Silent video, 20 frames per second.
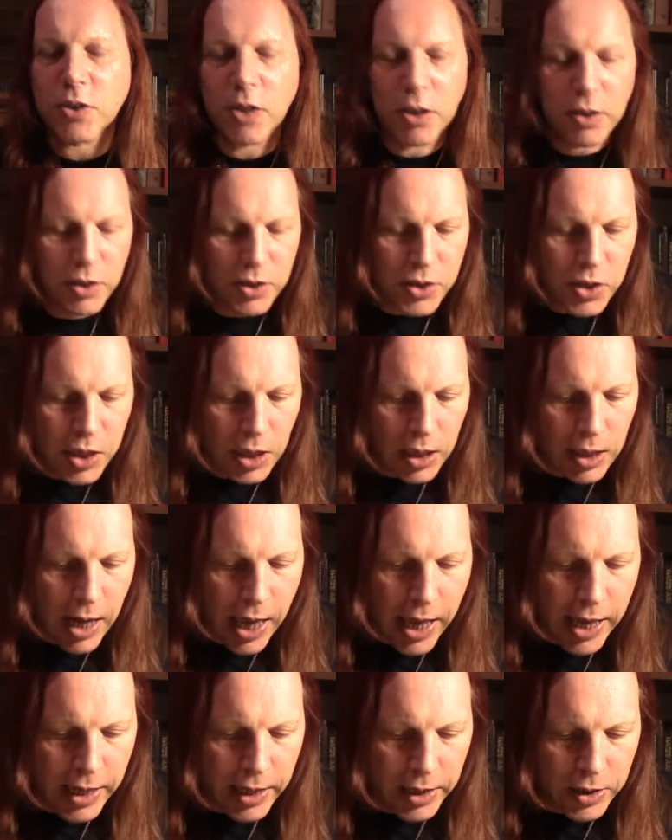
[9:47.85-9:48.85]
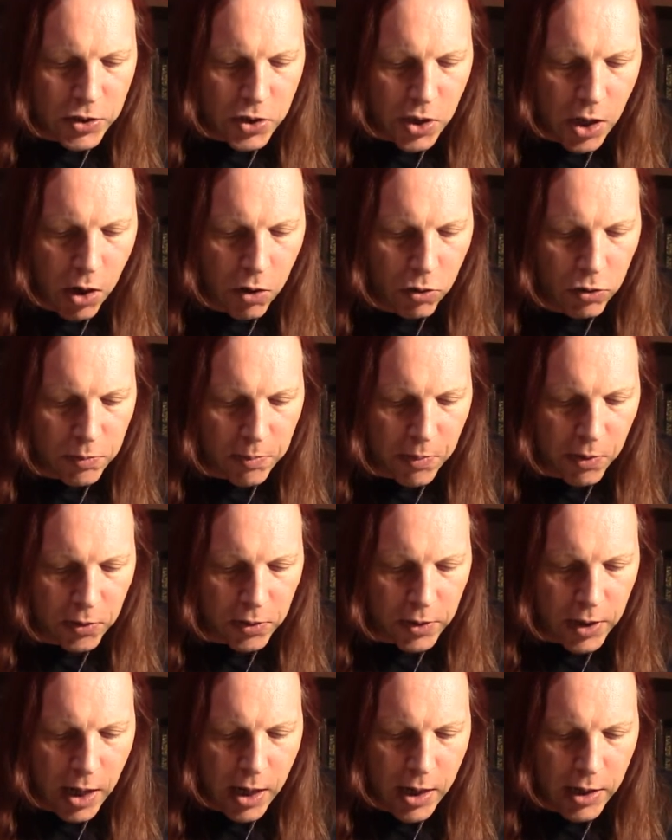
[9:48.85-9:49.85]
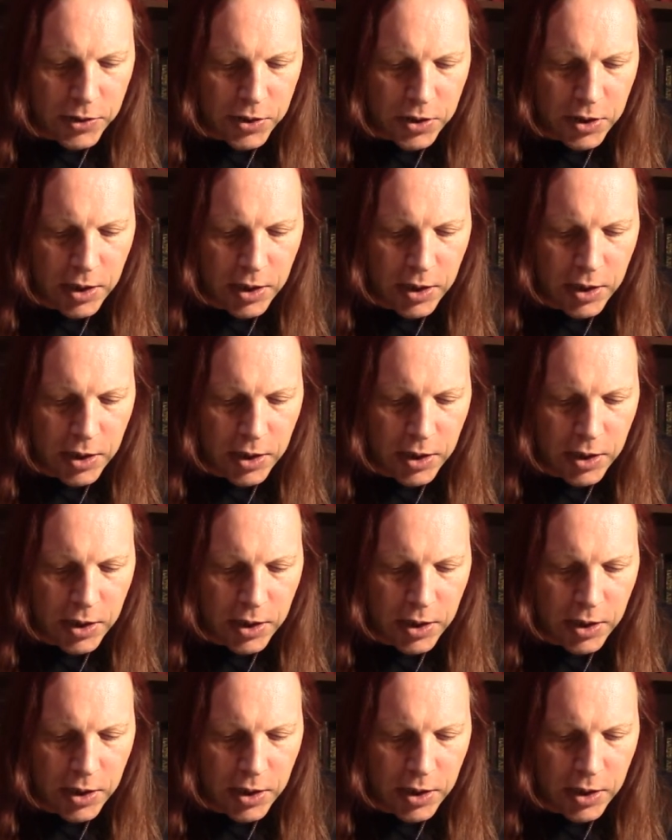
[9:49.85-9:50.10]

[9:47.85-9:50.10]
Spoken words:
Douglas Laing's Old Malt Cask.